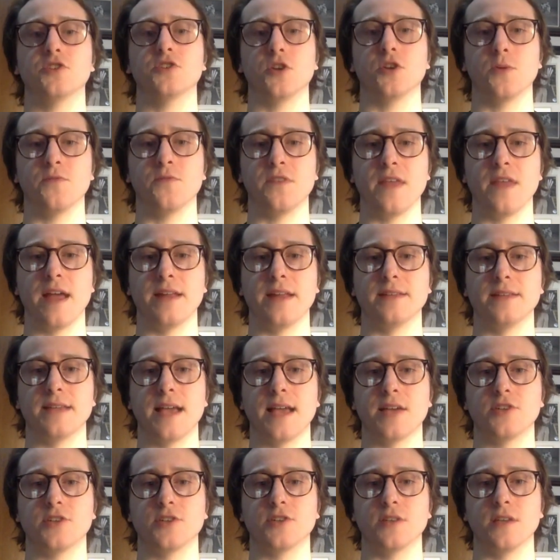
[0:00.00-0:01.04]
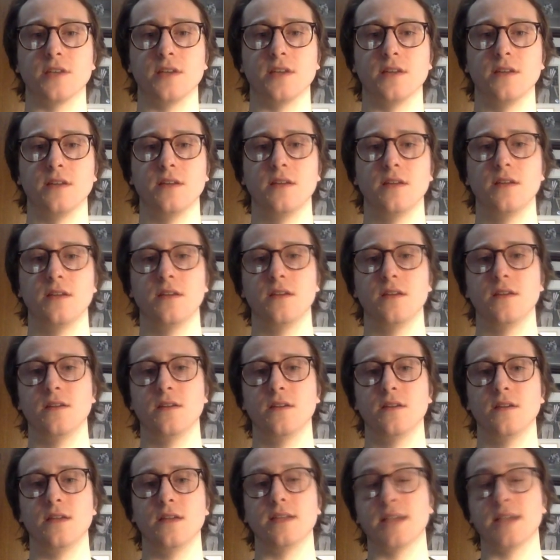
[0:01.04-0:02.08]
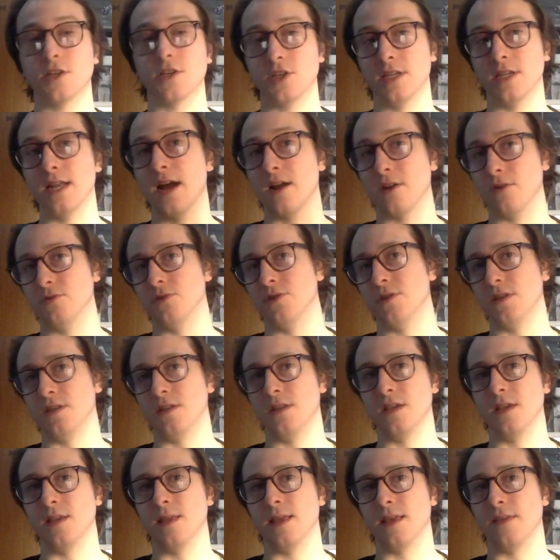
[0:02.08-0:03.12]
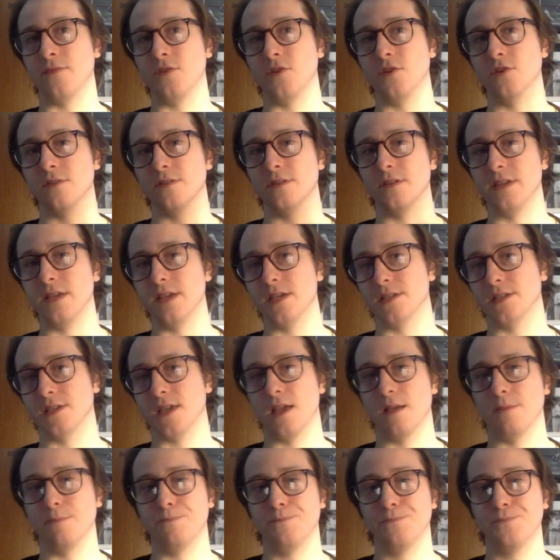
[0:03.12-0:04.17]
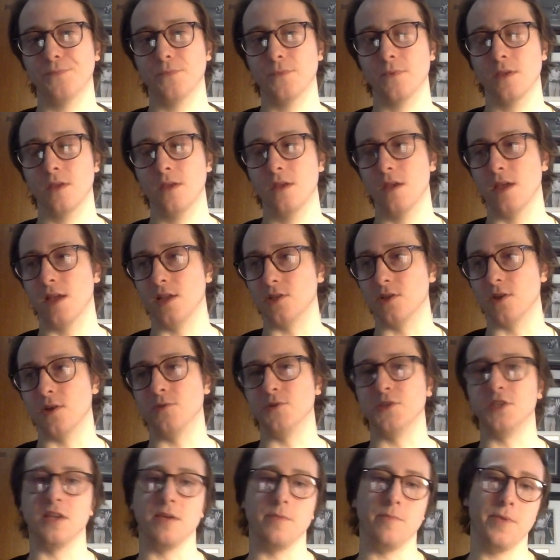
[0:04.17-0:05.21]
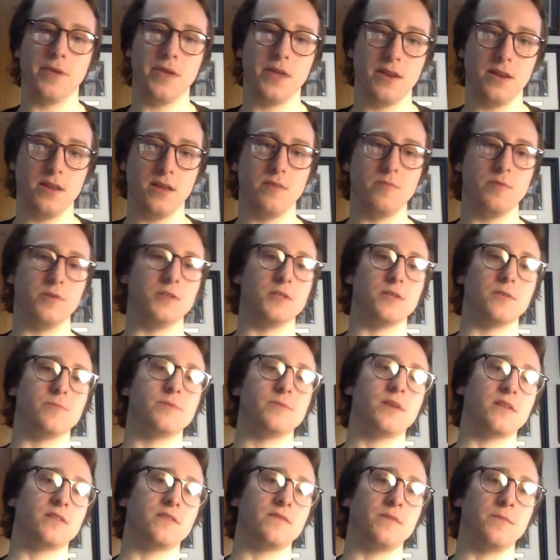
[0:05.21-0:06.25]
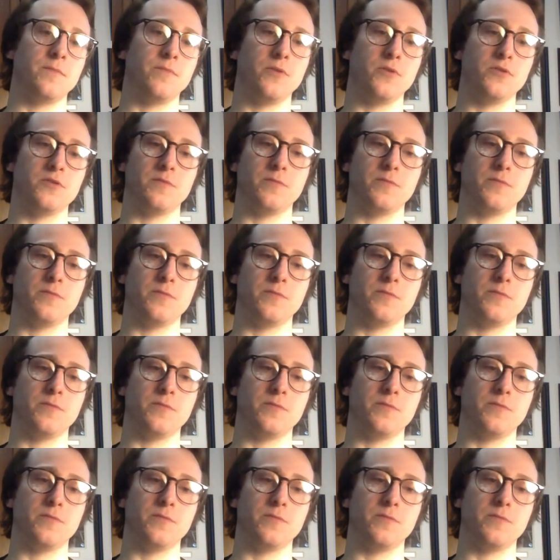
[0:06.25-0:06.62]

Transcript: term for that is actually it's actually not OCD. Like if you go to the DSM, it's OCPD, which is obsessive compulsive